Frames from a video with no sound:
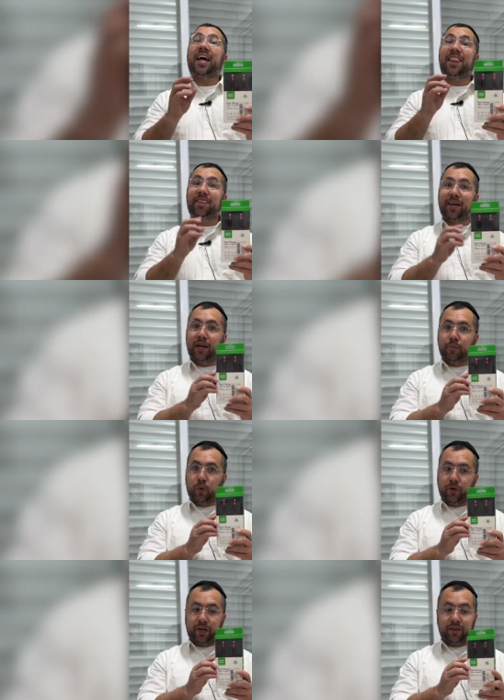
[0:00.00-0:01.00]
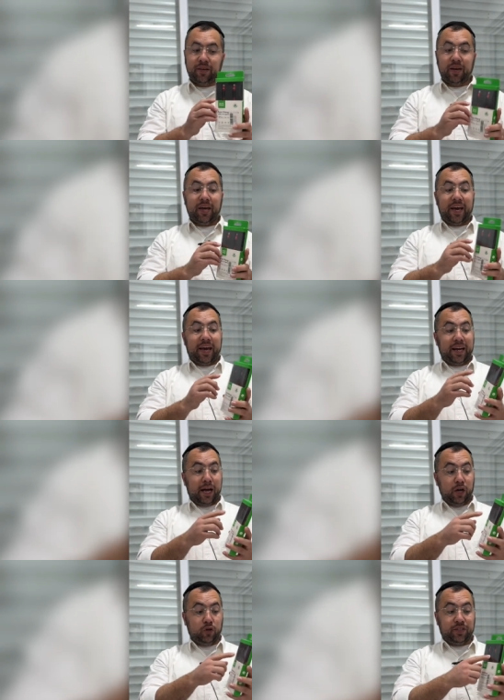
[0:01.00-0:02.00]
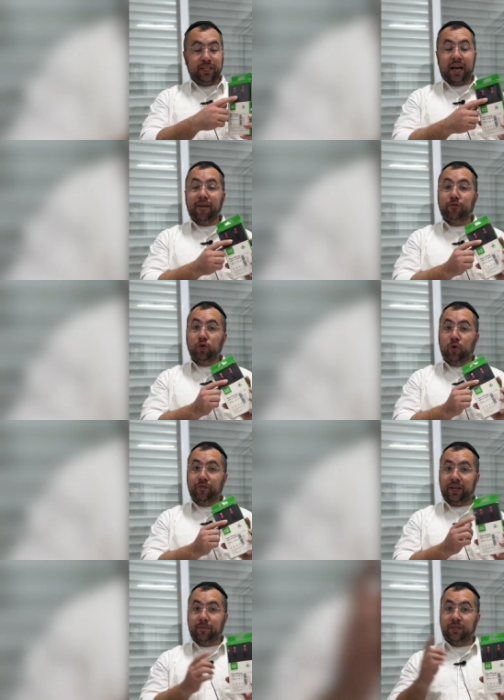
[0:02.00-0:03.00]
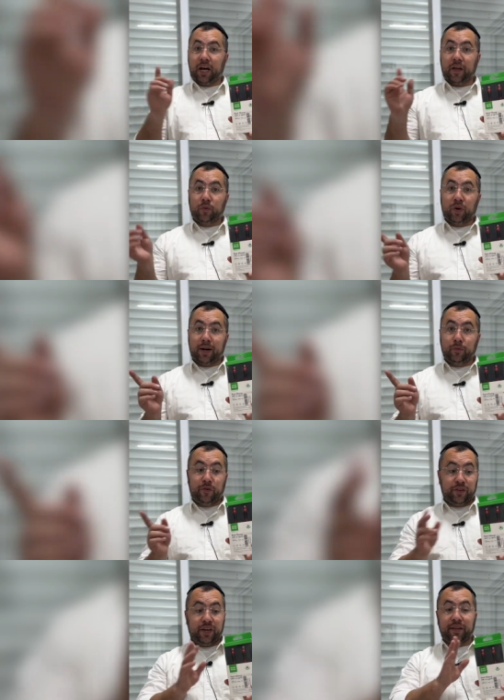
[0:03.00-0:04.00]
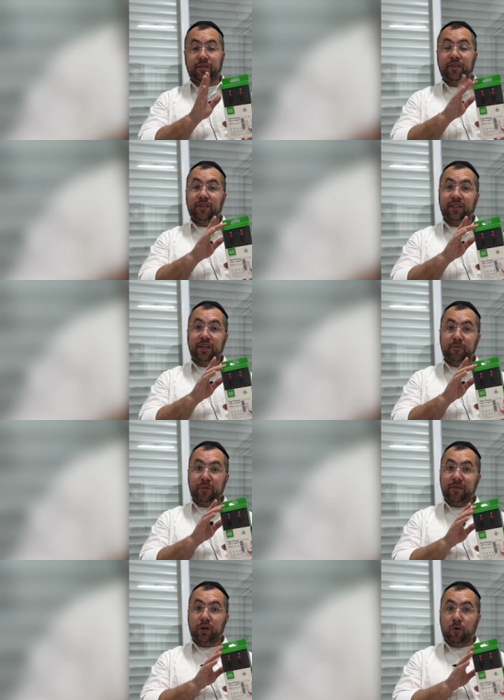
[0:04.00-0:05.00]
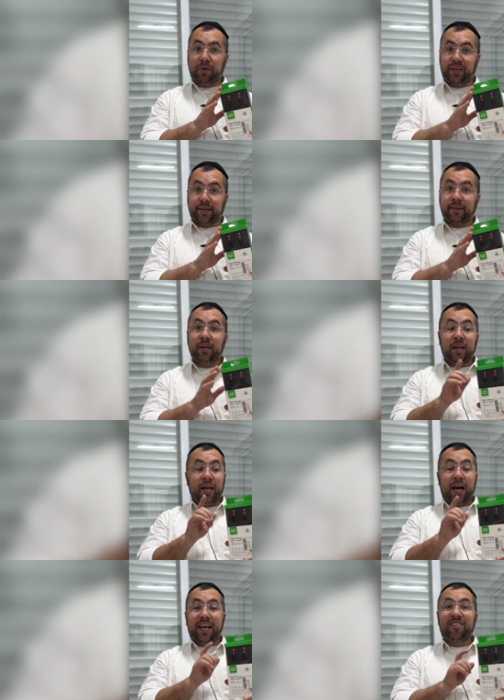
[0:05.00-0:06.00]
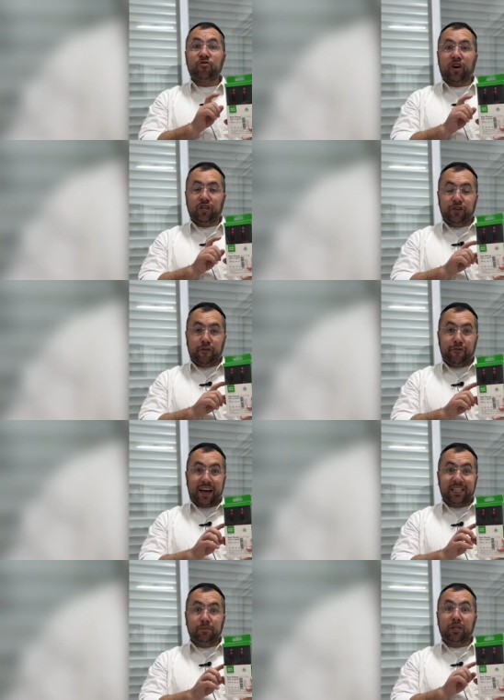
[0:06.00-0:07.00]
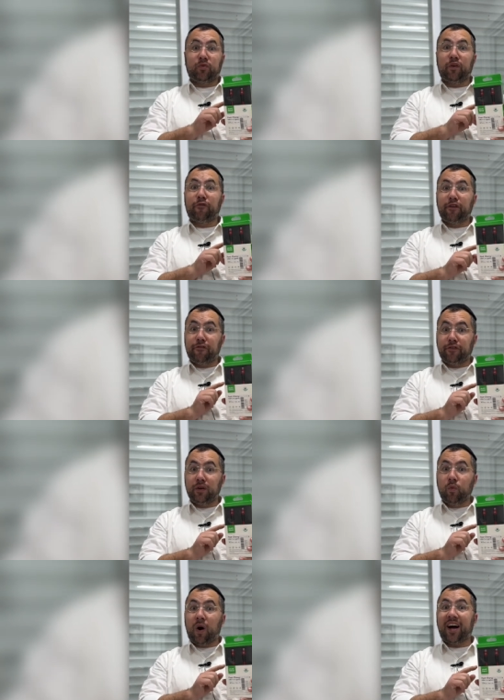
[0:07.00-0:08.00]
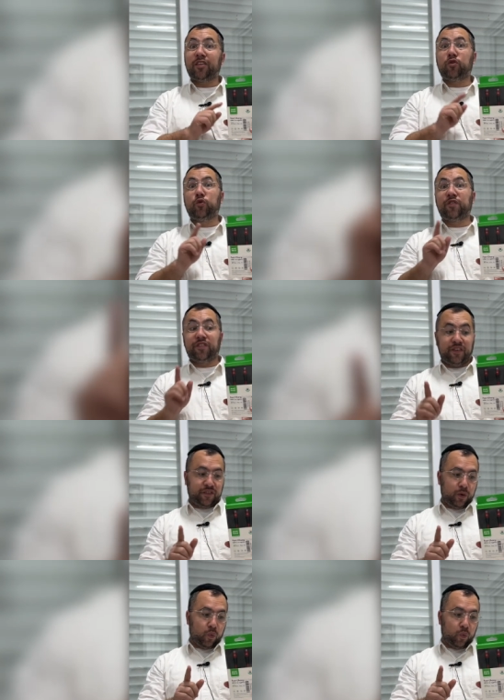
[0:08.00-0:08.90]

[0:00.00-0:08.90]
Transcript: and then I bought it. And I, you see I have two of them, the other one I'm using it, this I didn't even open yet. It's charging fast between 15 watt to 60